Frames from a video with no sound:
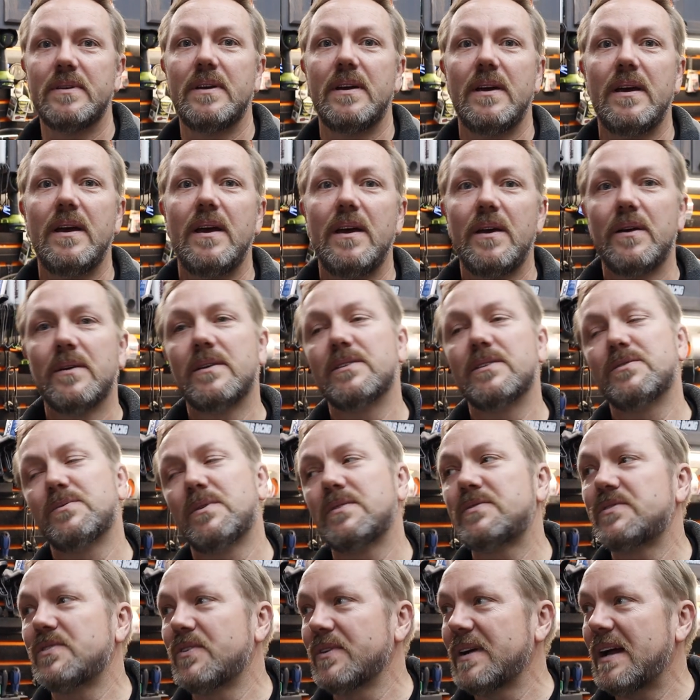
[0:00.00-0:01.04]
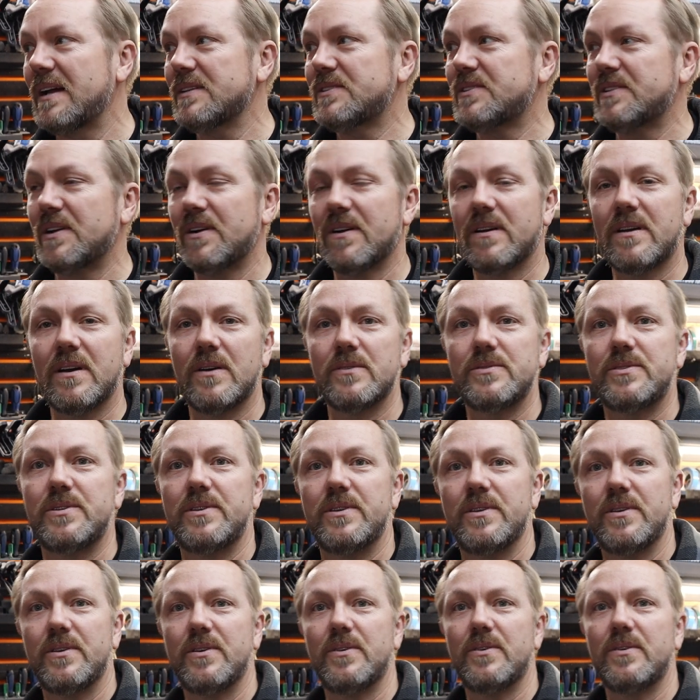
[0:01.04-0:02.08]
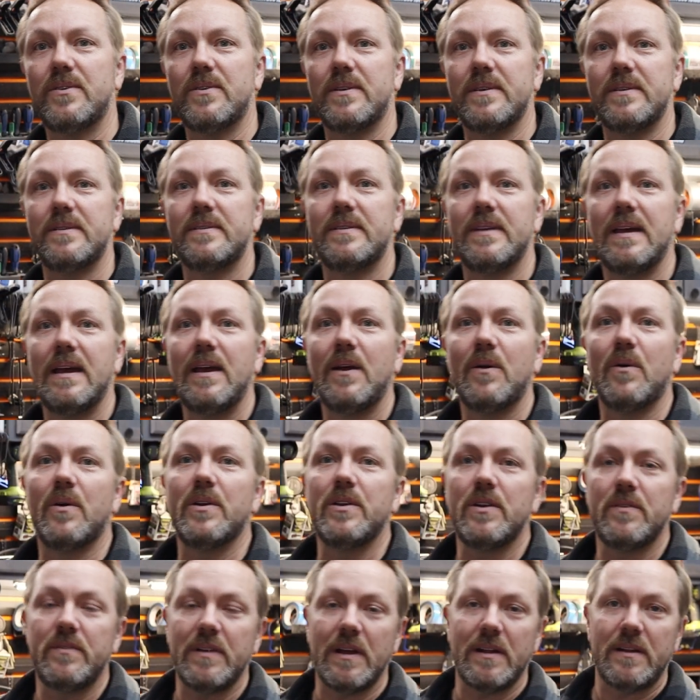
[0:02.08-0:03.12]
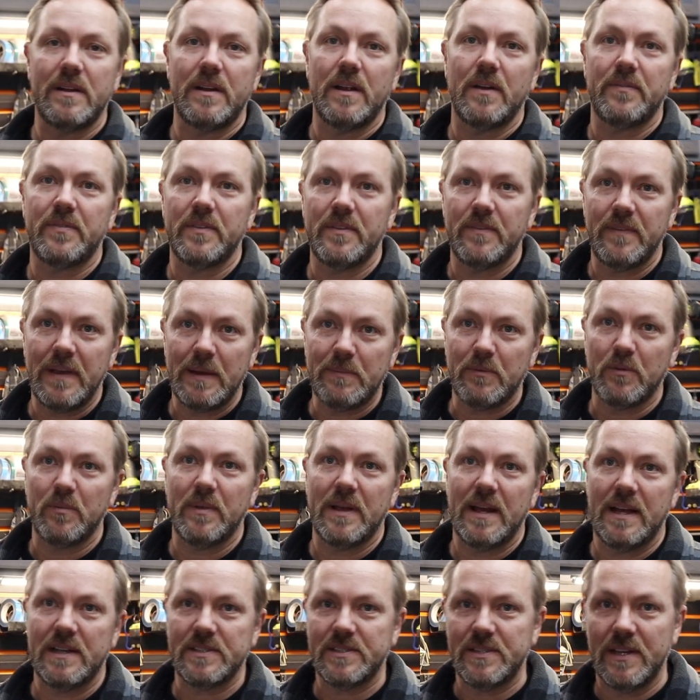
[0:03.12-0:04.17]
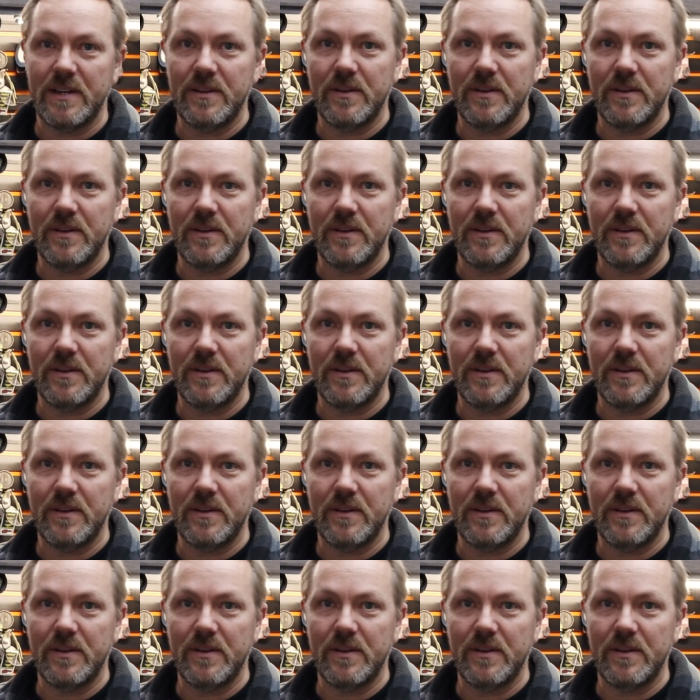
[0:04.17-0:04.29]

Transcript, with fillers: Oh, no, no I will. Still got Cerakote to do, and well, you've done enough of the vapor blast.